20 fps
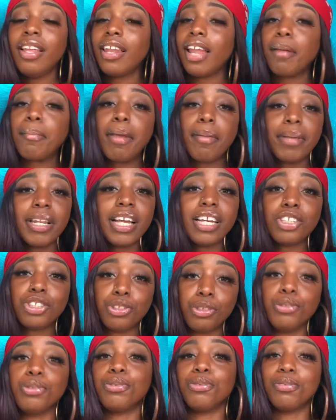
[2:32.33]
Like, maybe
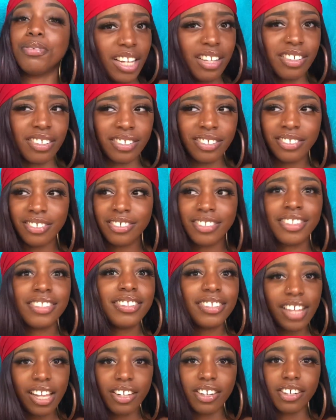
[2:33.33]
that's true. Tell her.
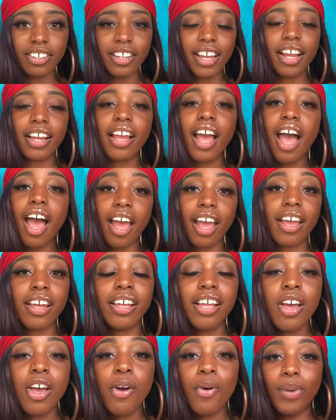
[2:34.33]
Tell her. Like, hi,
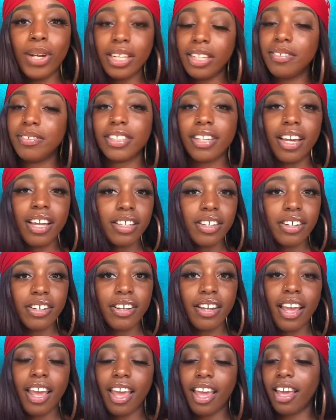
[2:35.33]
we live together
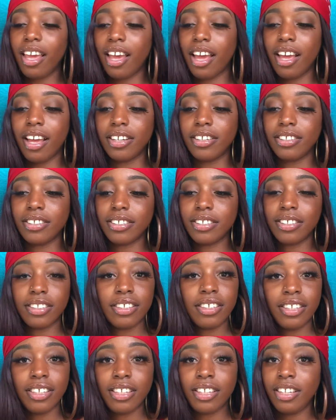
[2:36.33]
and
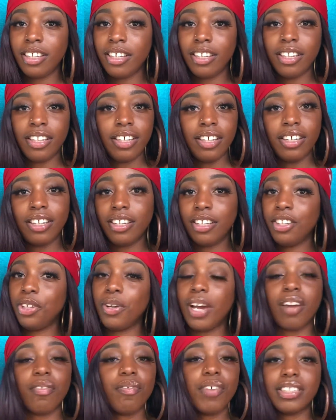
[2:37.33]

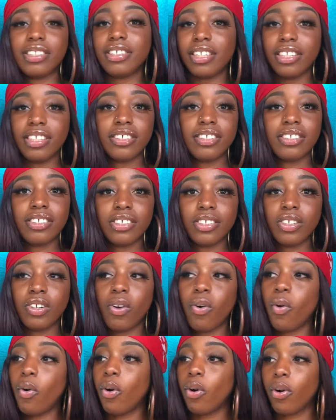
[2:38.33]
you gotta fix this.
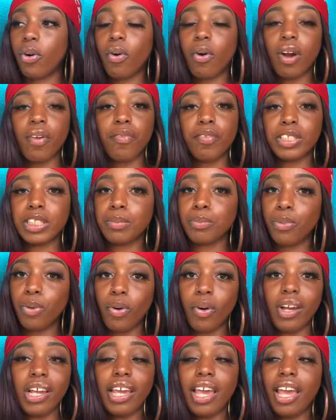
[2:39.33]
Or, or if it's a
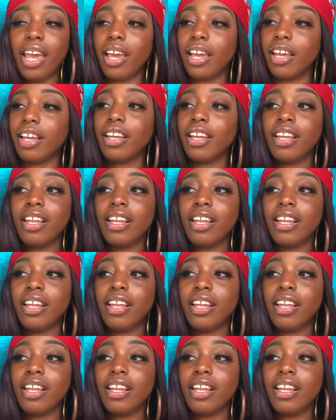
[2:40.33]
boy, hey,